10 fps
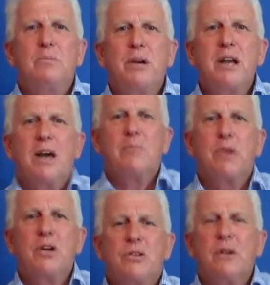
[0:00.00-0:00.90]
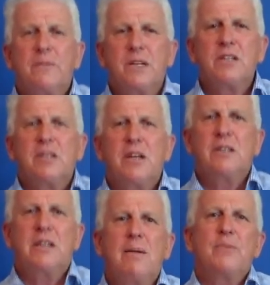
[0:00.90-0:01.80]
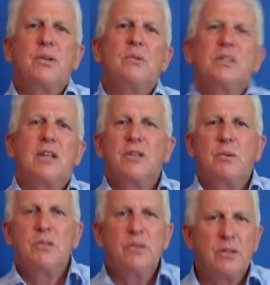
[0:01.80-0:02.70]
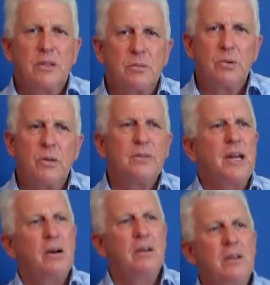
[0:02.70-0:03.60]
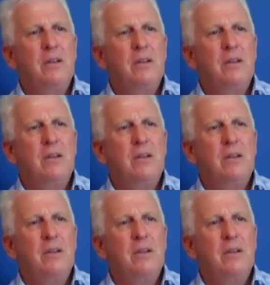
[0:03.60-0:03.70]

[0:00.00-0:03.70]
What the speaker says: print out a brochure off the internet and come through and tell us what you think it's worth. Now,